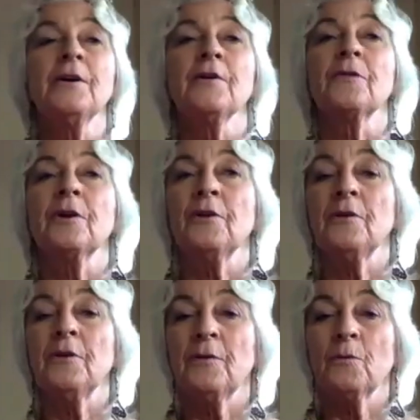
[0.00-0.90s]
then
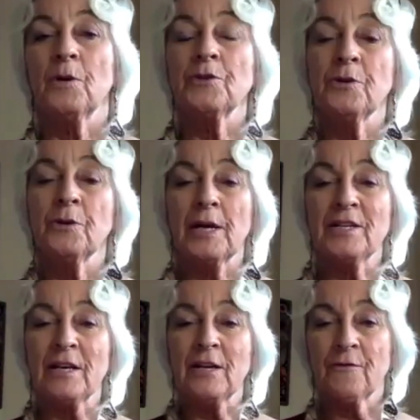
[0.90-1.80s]
once you
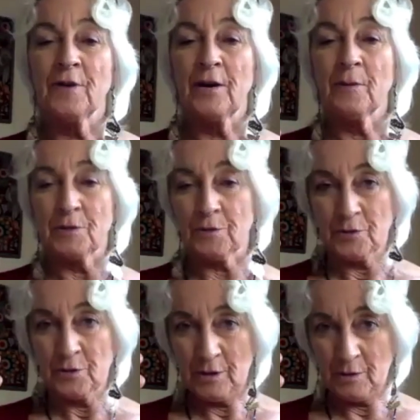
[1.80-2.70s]
identify the
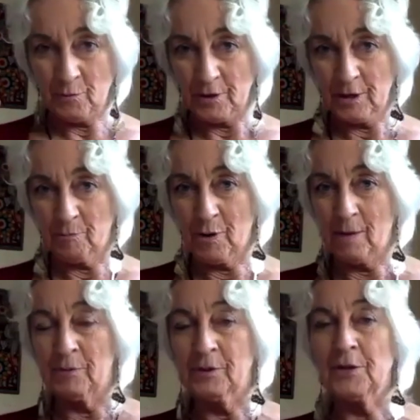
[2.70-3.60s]
muscles that aren't working
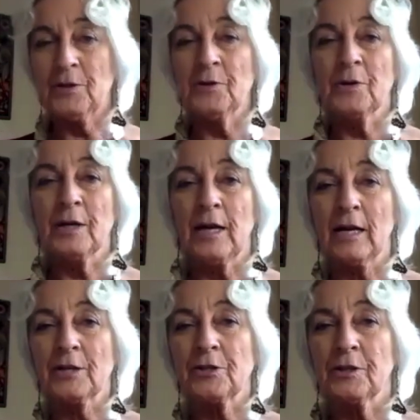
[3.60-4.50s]
properly, you can
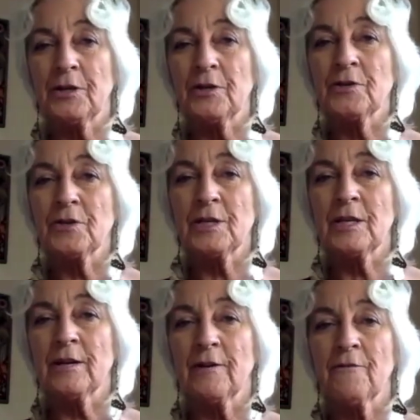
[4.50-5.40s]
actually
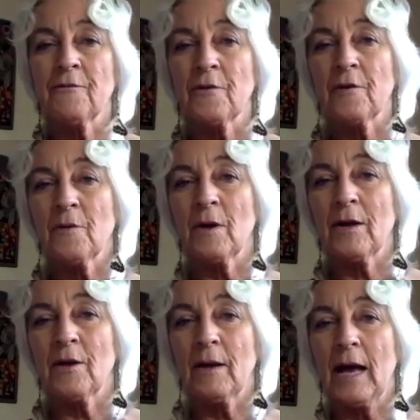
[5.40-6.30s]
see if
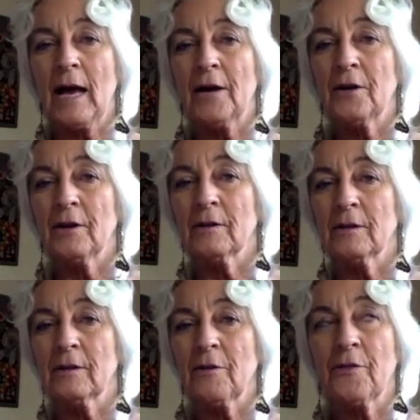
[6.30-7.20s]
adding a
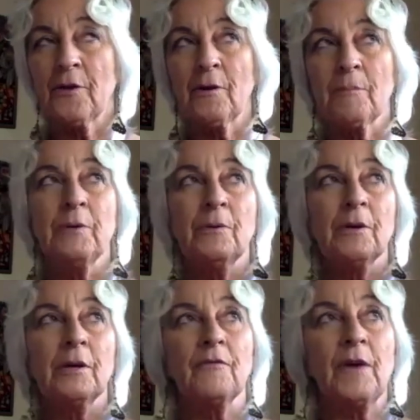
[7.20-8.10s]
little
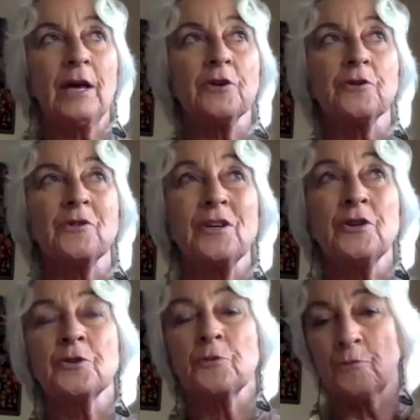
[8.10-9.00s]
therapeutic advantage or
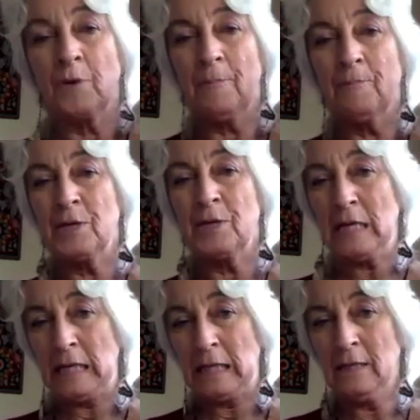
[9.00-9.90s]

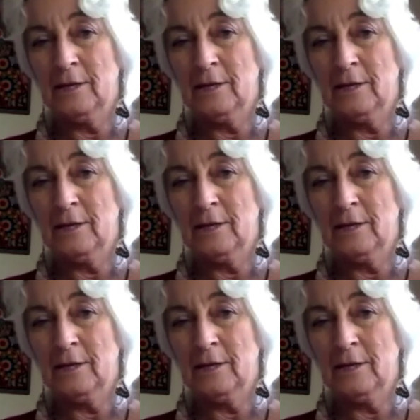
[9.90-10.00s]
interrupting